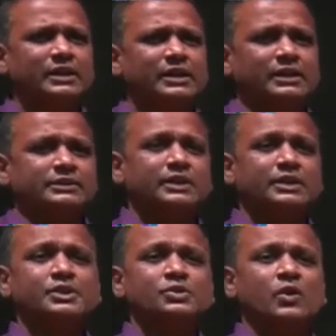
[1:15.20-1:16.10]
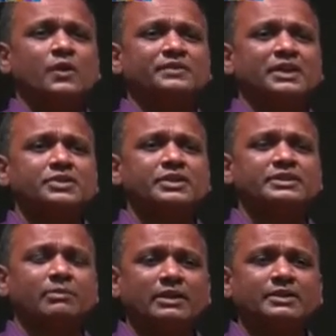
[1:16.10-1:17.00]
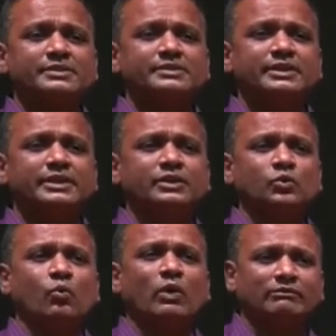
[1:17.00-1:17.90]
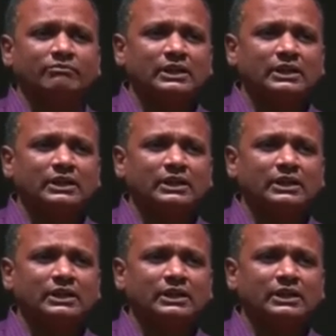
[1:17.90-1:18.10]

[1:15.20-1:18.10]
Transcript: The ratio of tension in the belt is 3:1.